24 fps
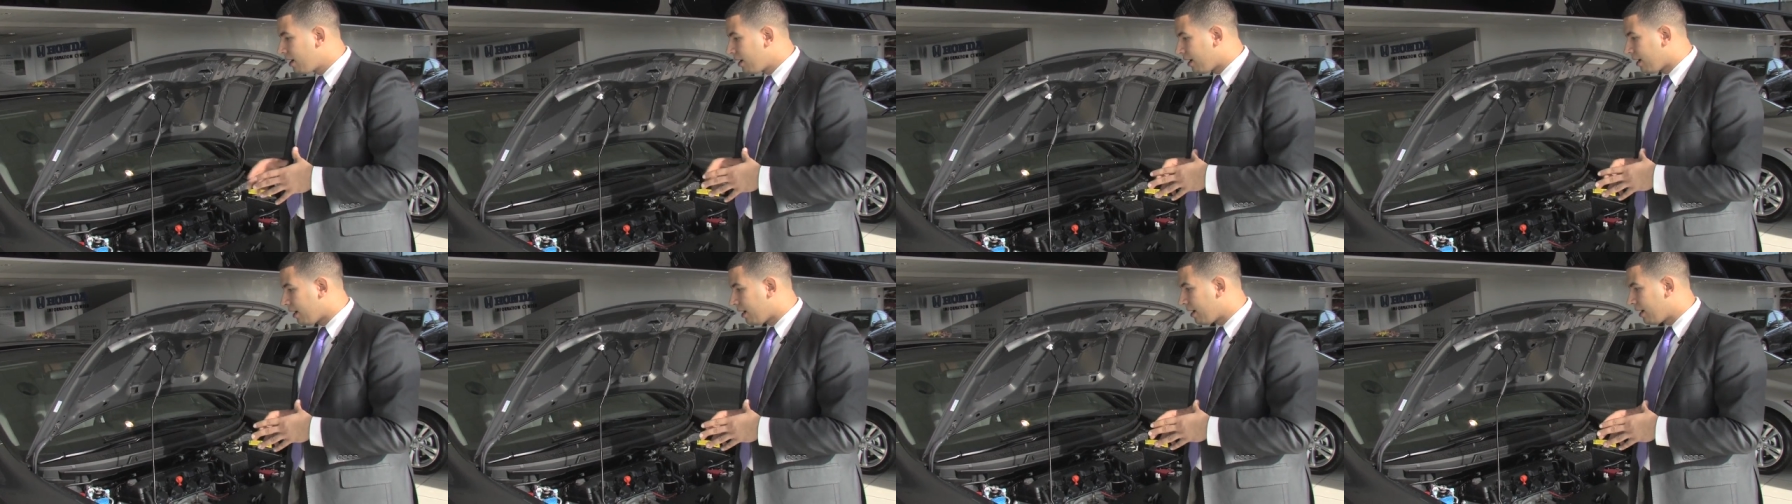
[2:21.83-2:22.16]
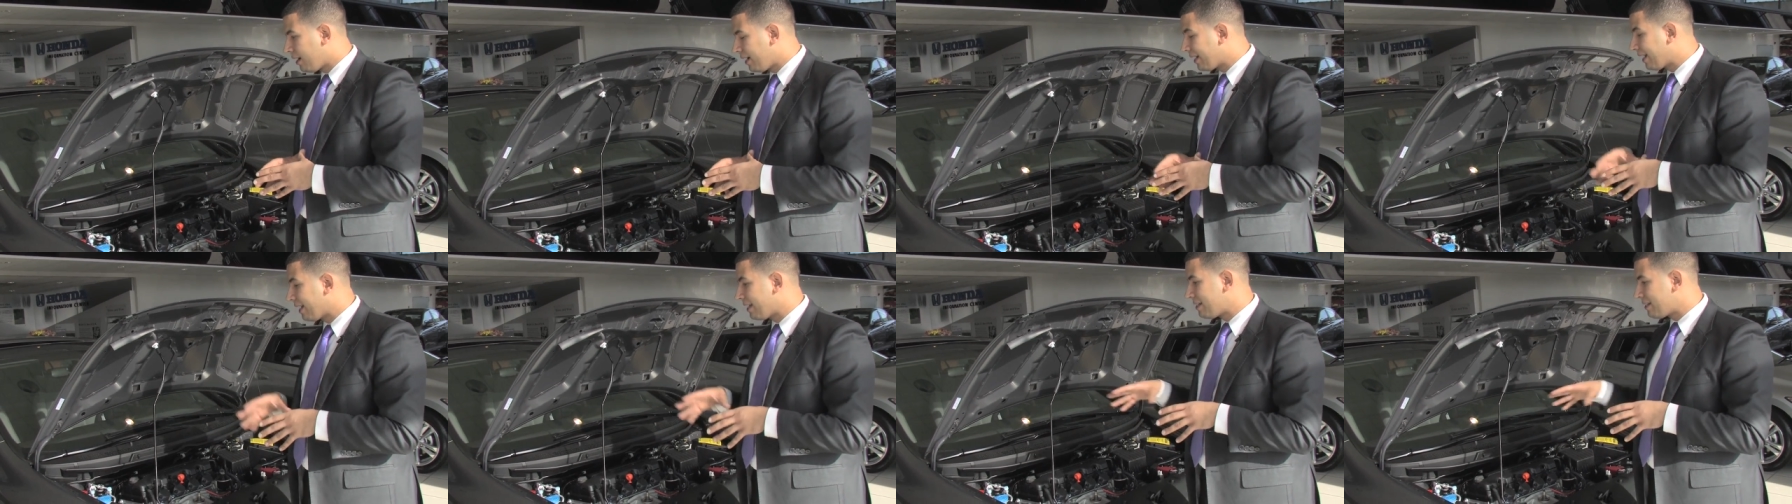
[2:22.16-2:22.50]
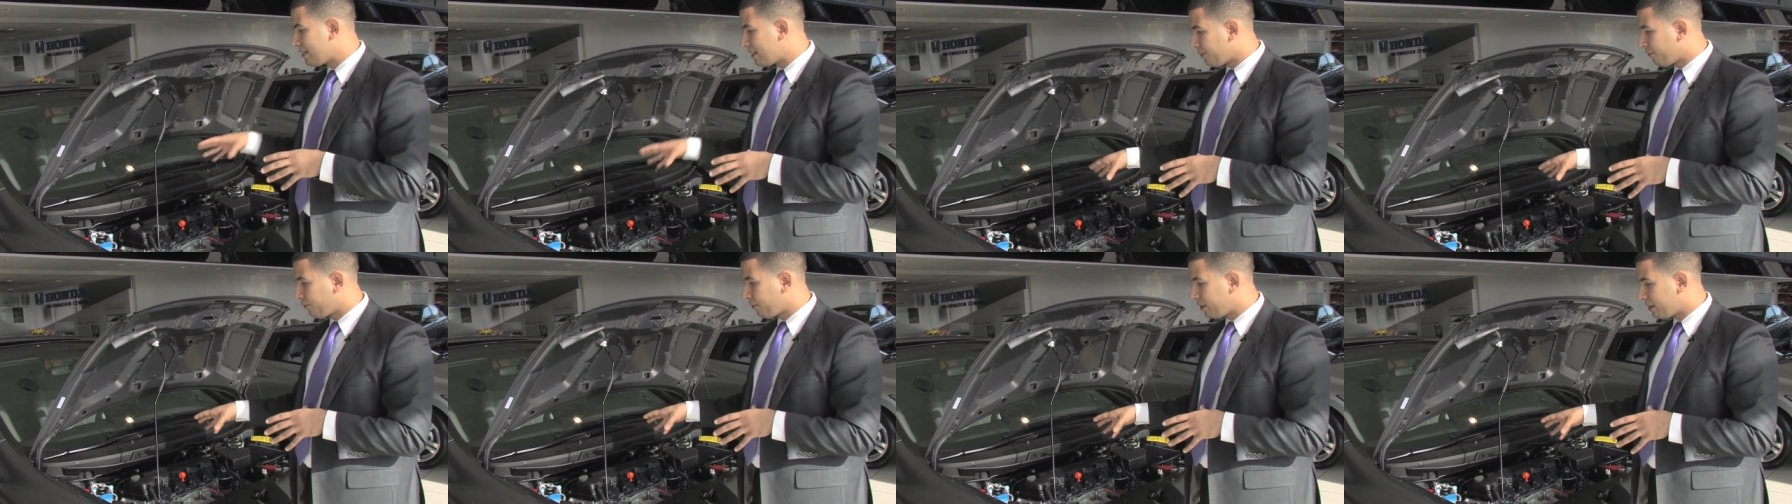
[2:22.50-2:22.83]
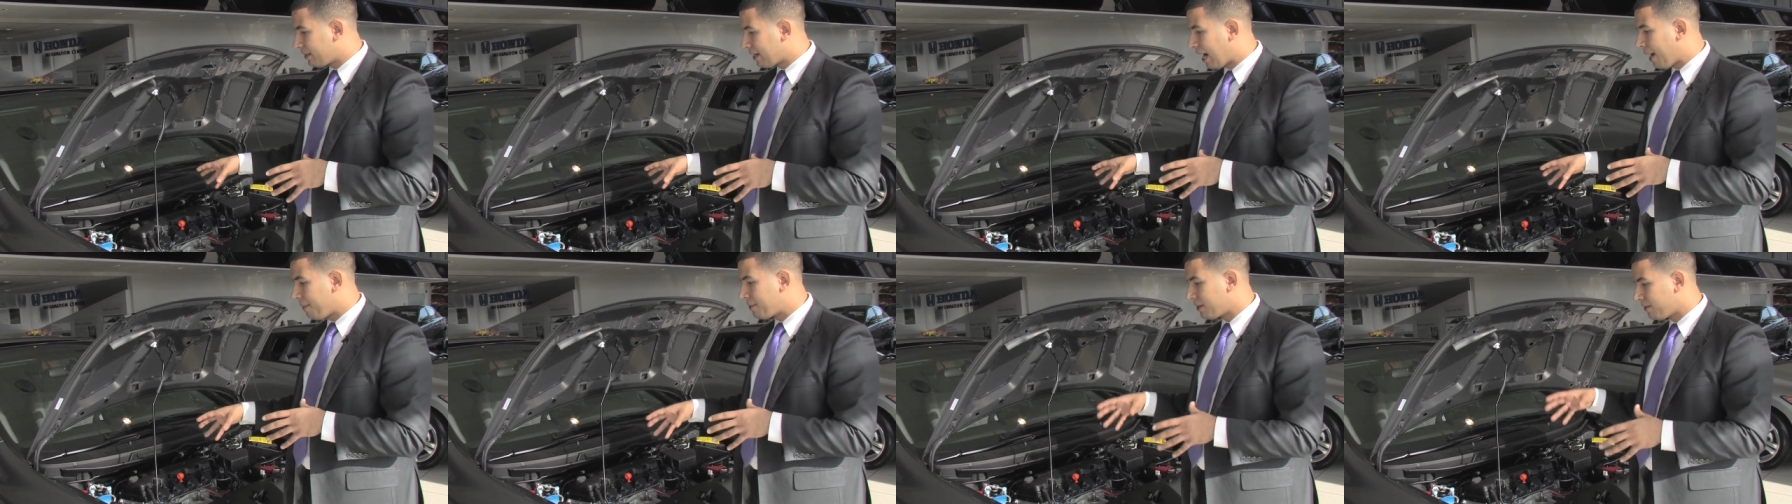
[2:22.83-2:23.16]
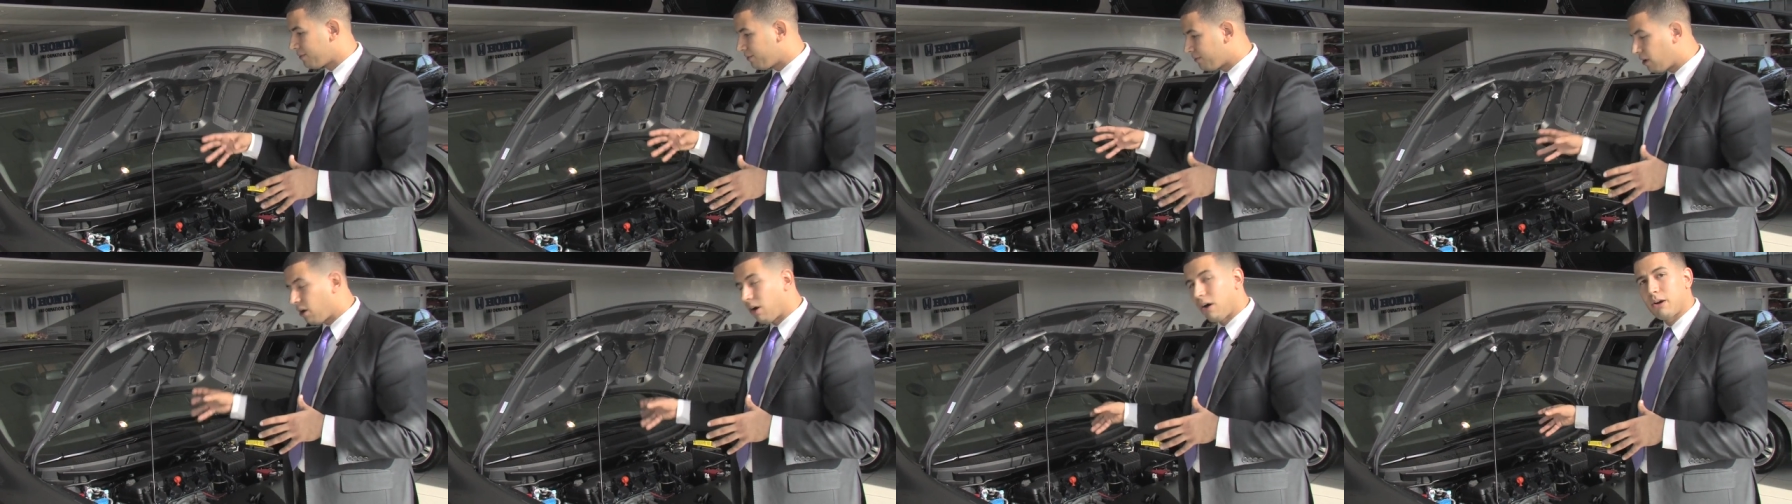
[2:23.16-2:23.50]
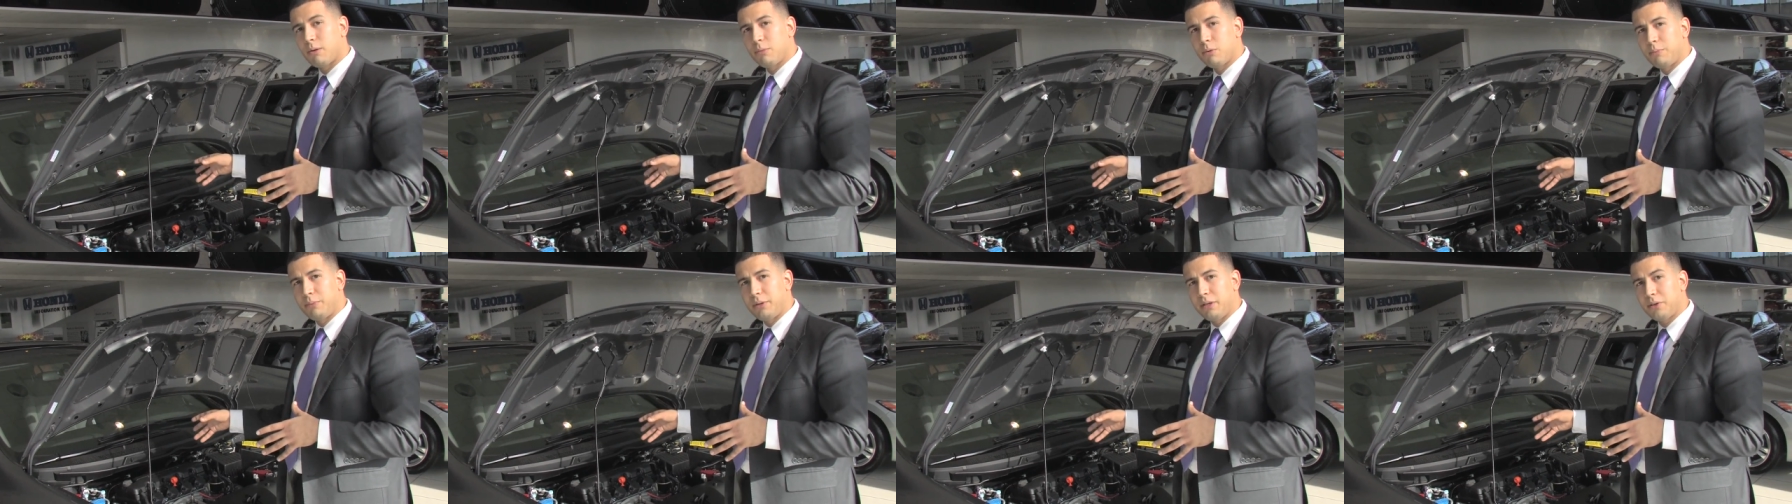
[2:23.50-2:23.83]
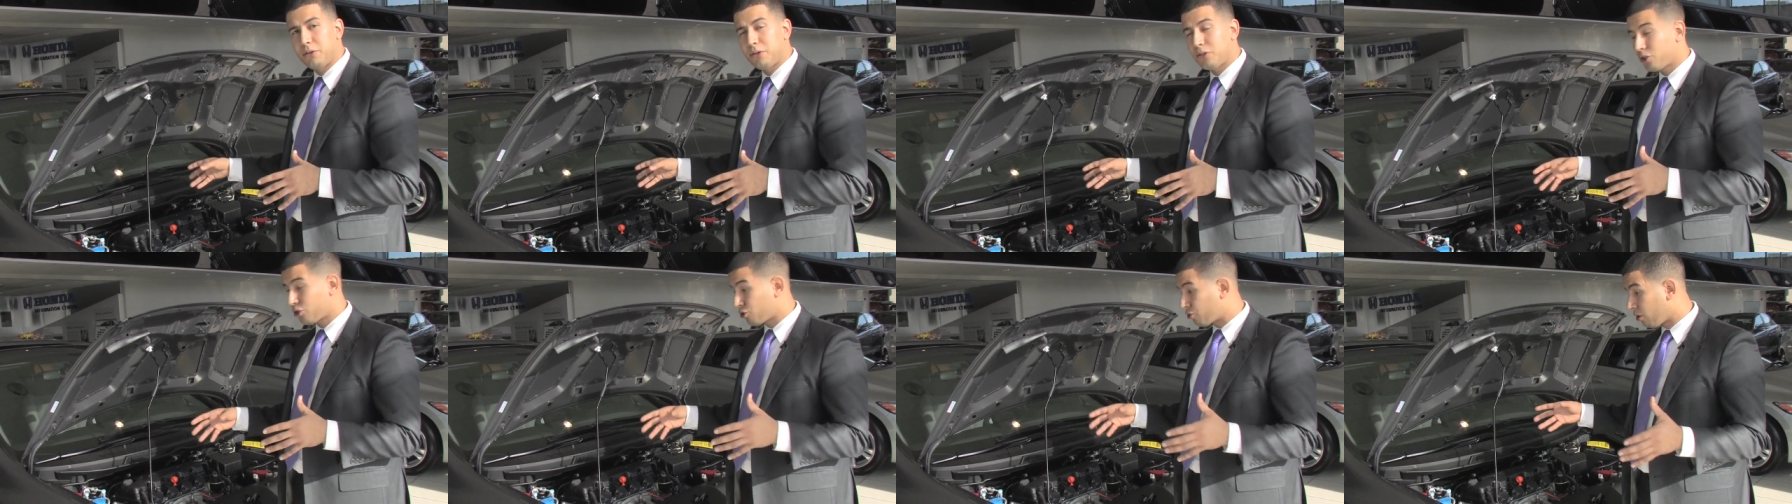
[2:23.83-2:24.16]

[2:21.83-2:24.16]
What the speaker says: against different types of automobiles,